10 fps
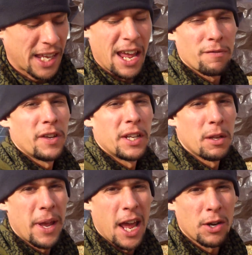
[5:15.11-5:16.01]
it can't fit in
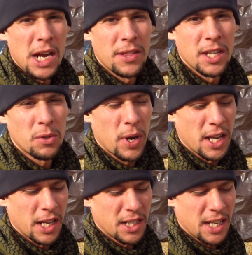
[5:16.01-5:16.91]
the battery, and this way
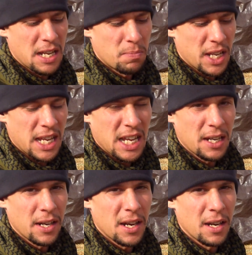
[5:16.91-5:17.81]
you get to keep the
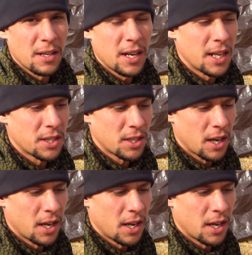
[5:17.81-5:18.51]
heat, and it's